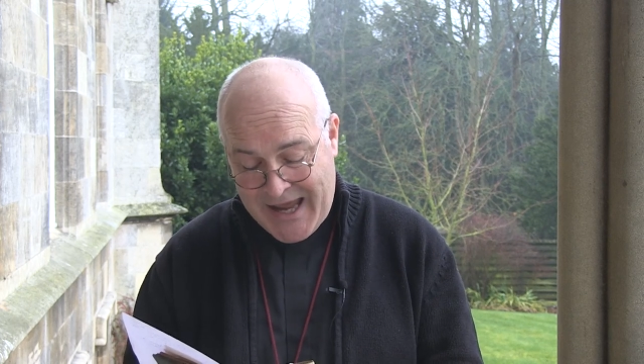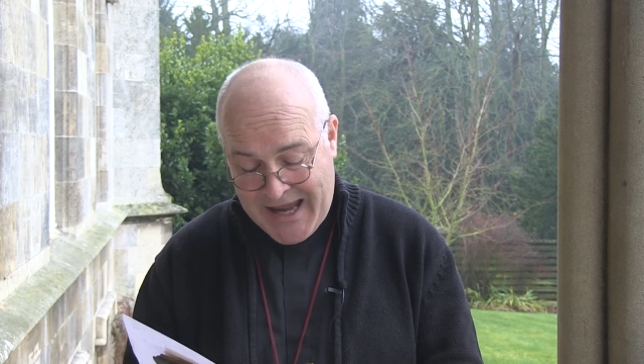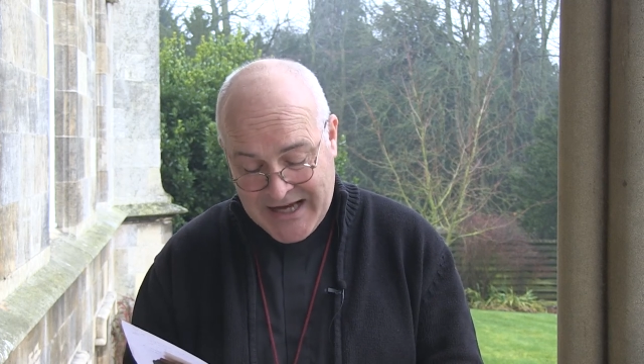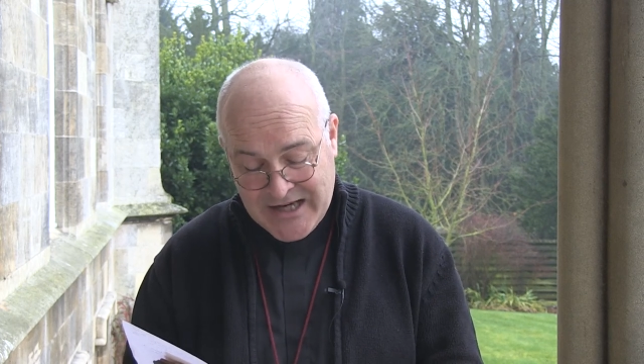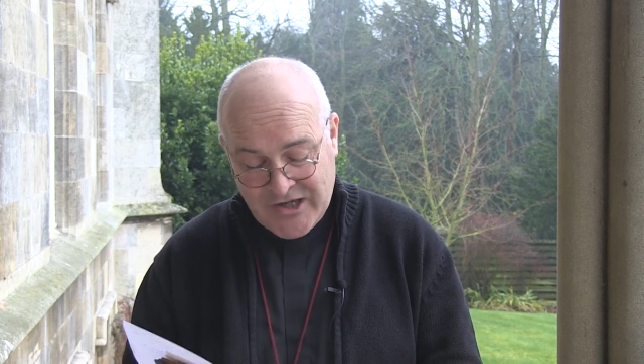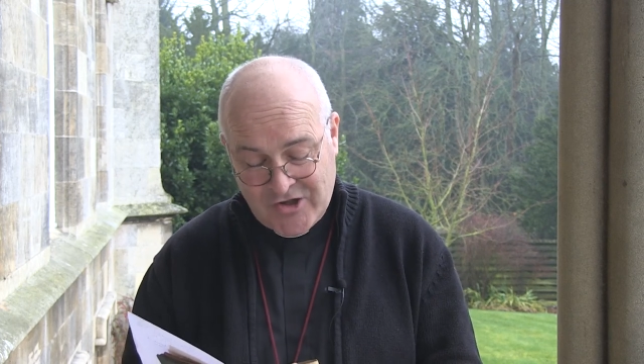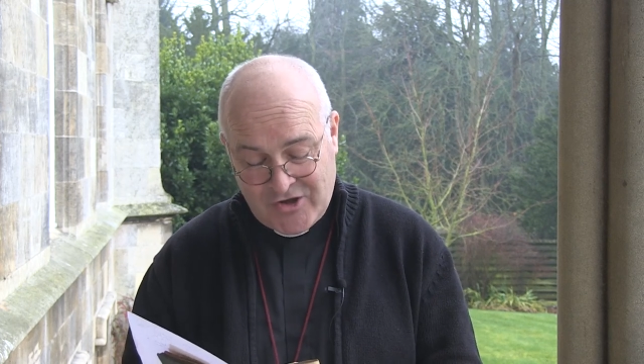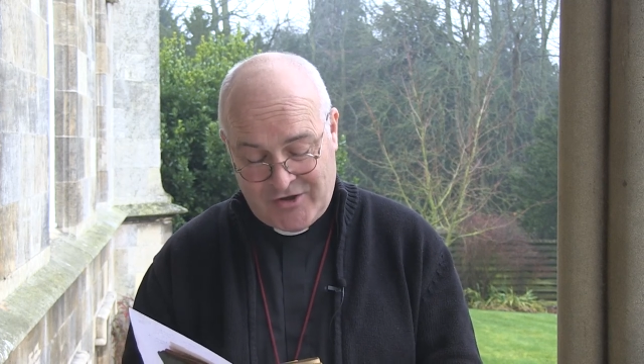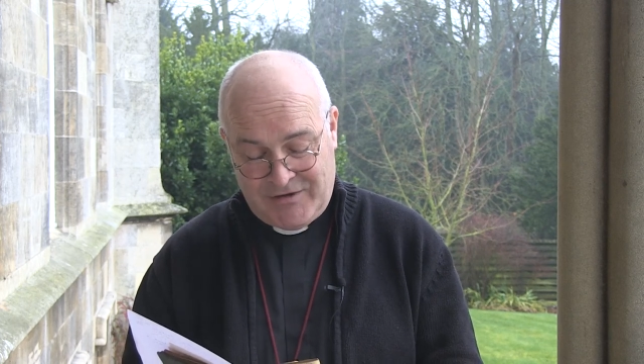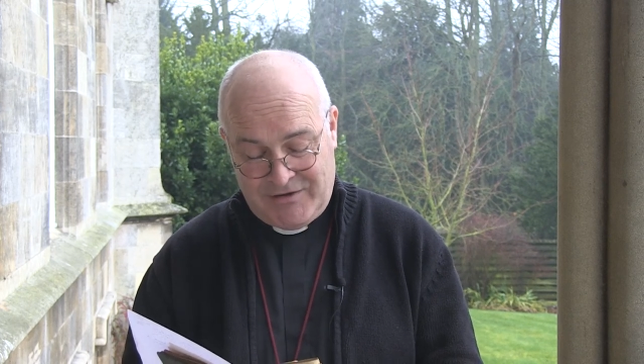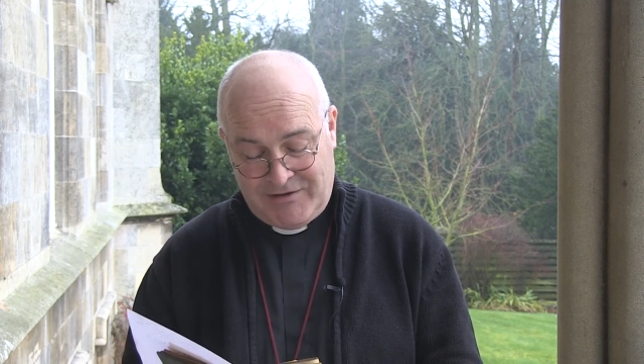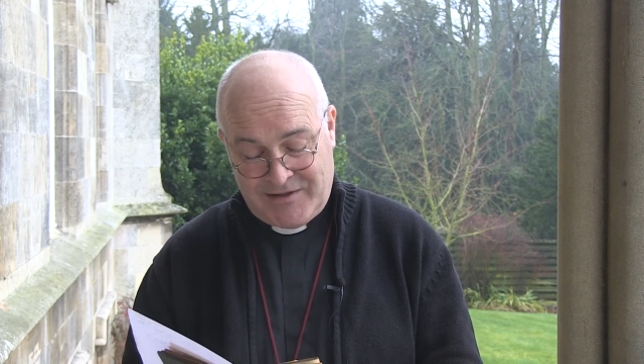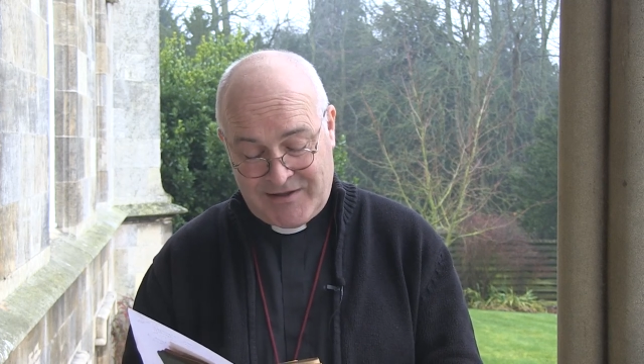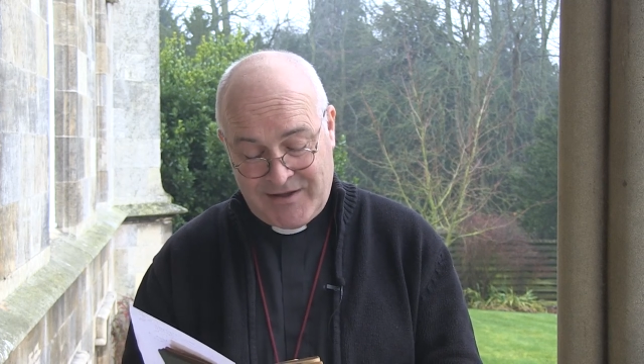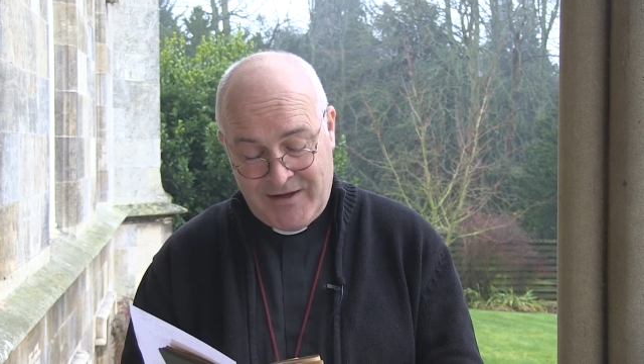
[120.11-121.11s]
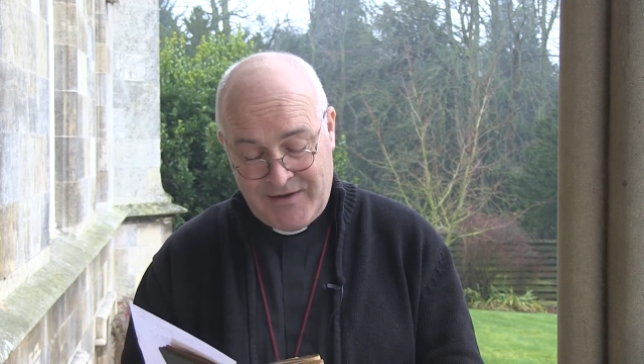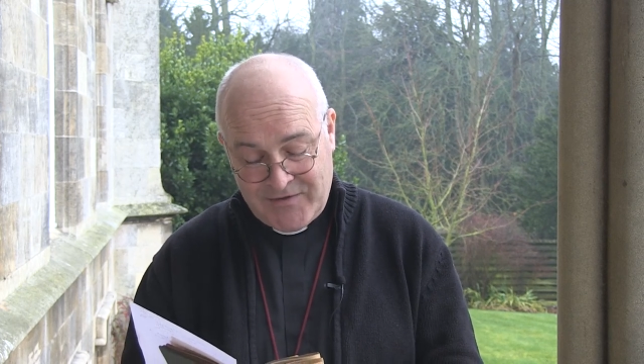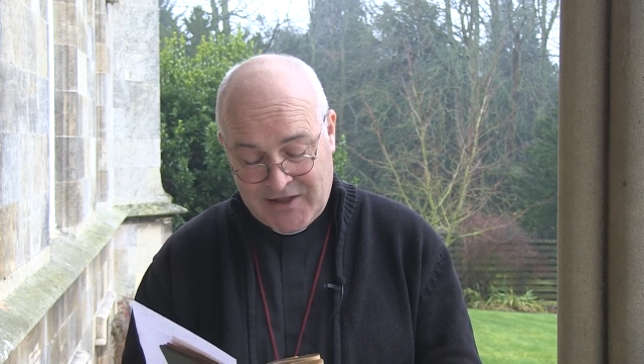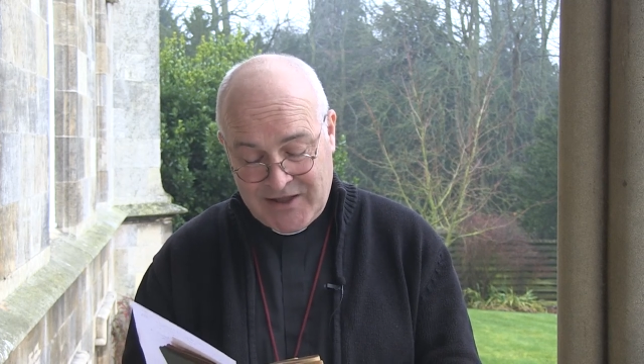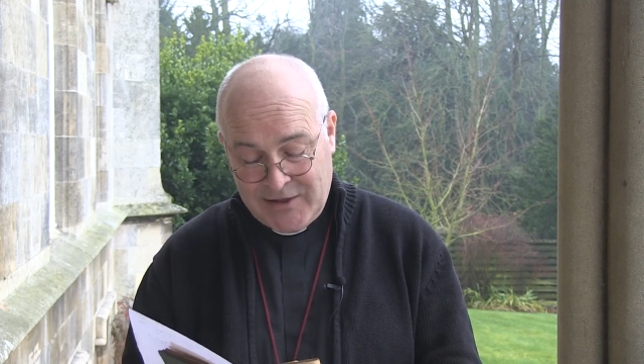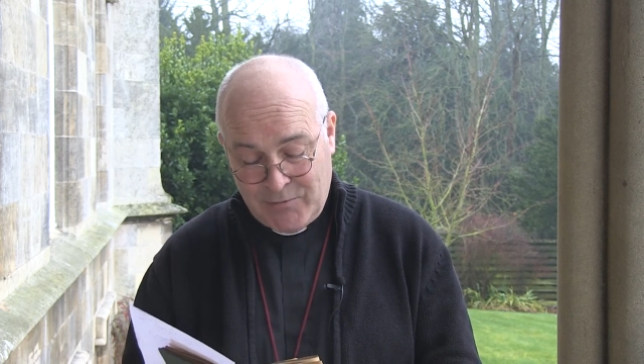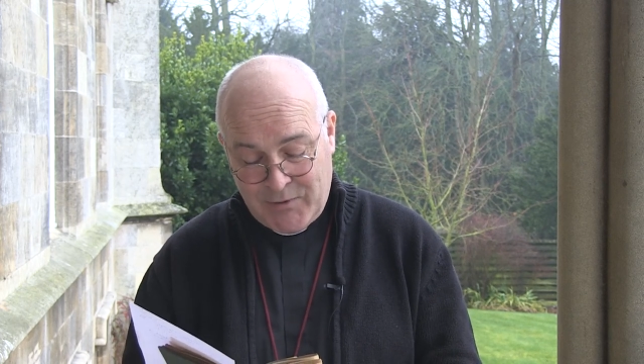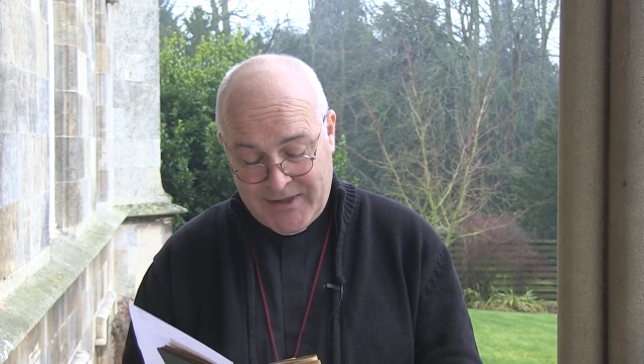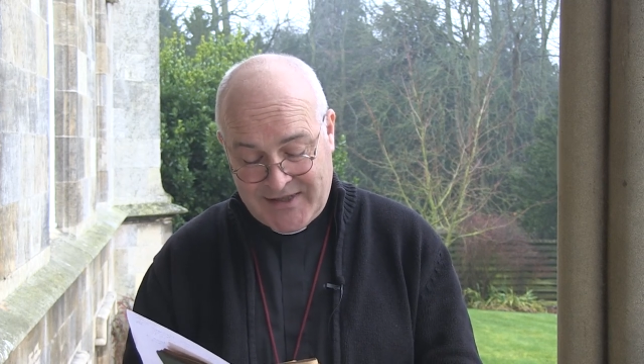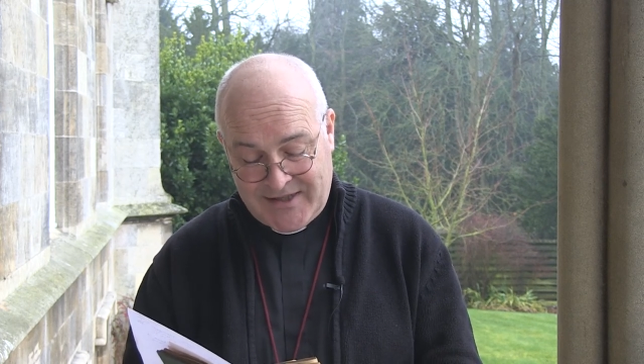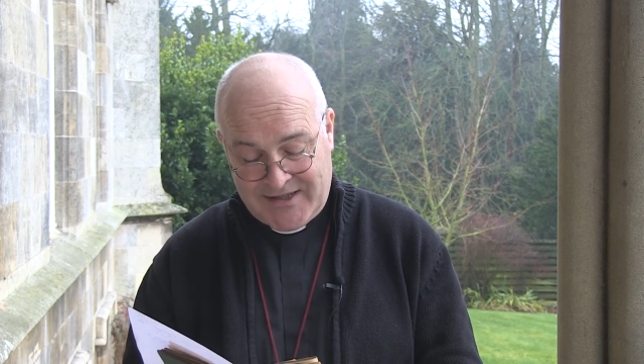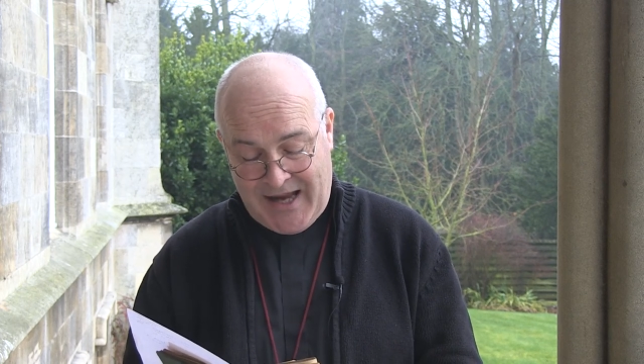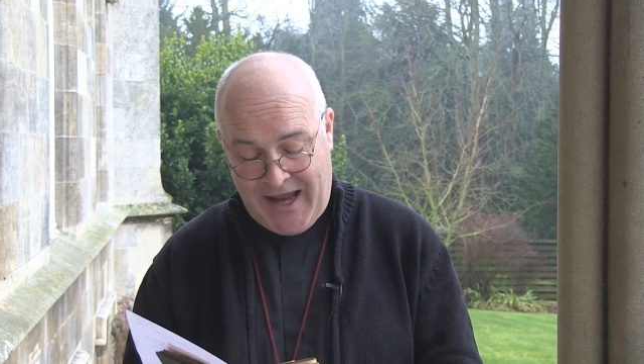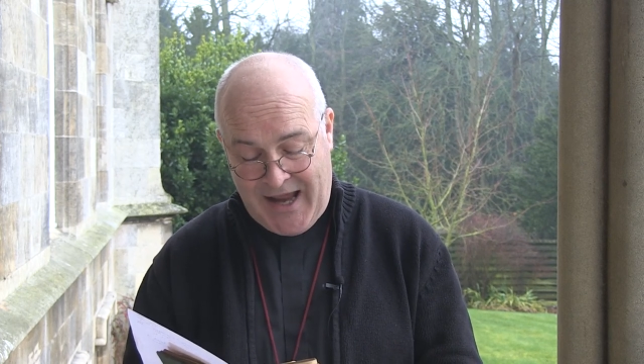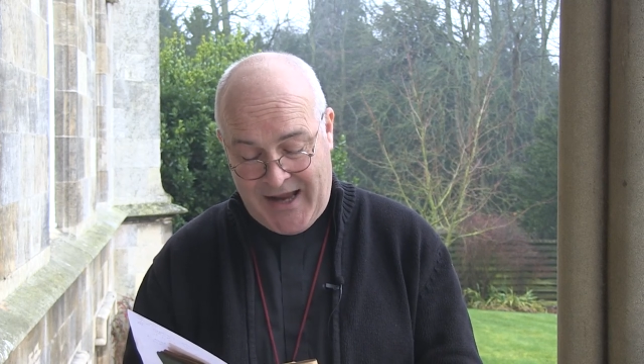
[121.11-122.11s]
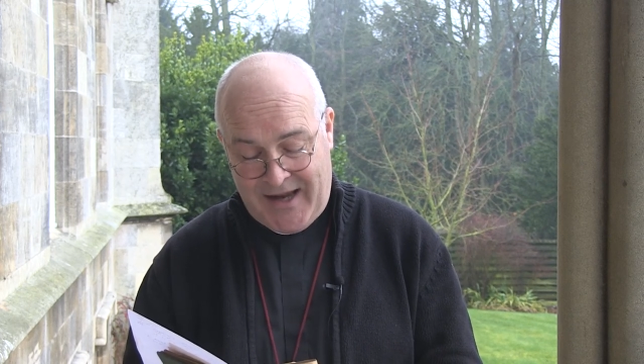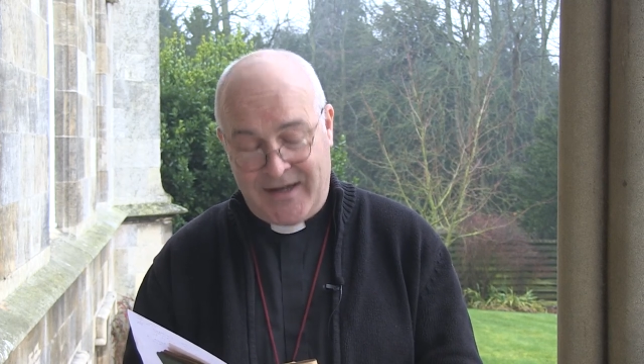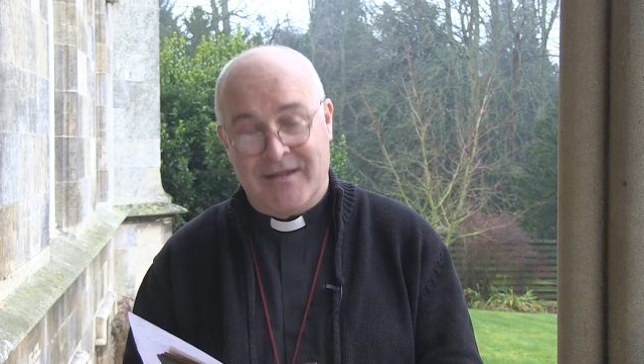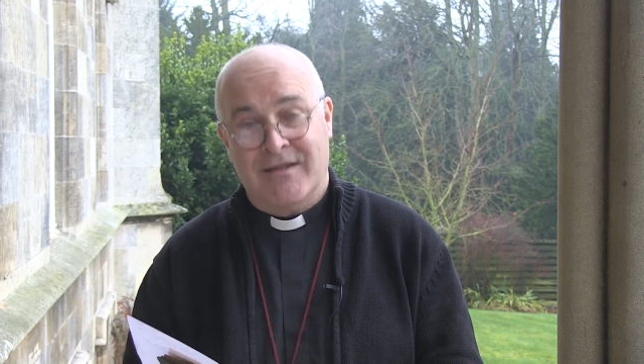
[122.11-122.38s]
angels, till we stand